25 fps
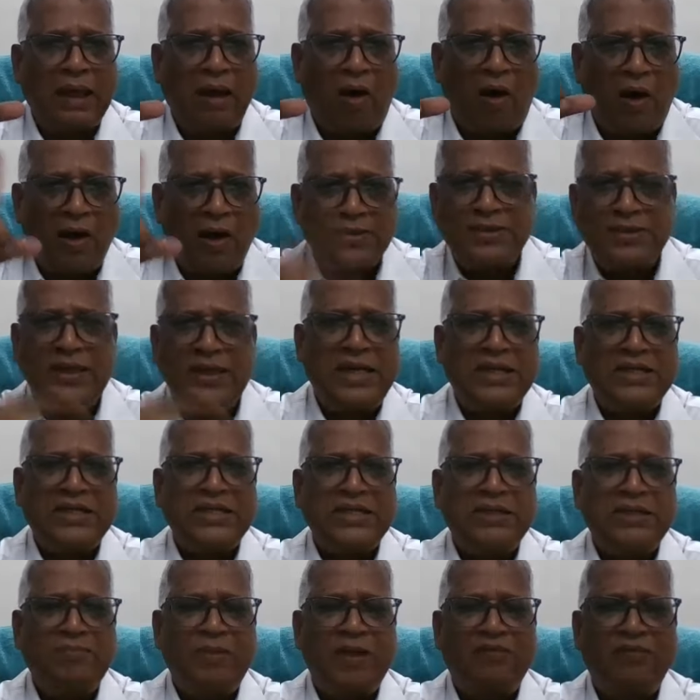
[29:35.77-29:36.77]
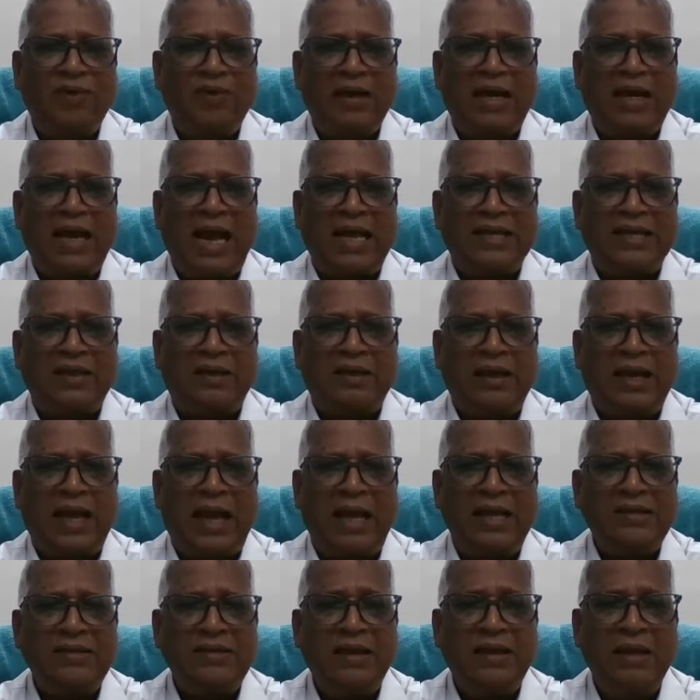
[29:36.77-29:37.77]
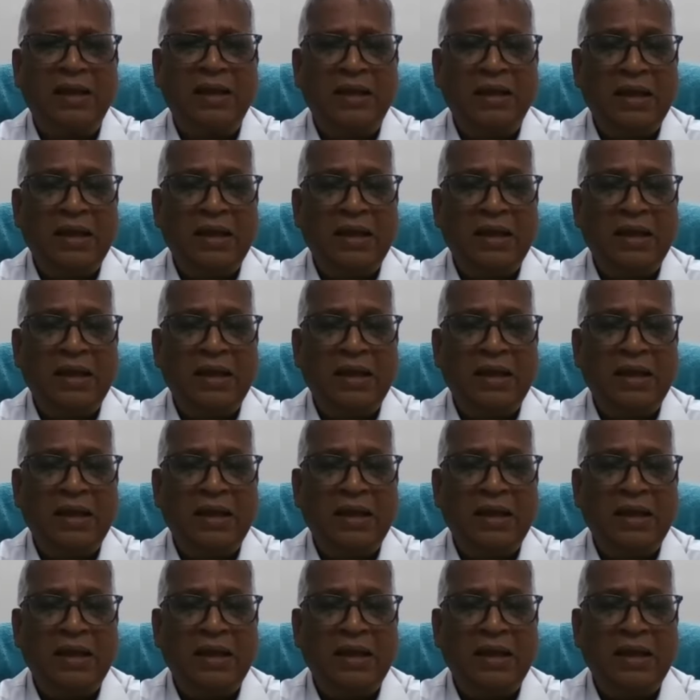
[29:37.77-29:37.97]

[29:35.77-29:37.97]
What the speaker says: oscillations between class and caste,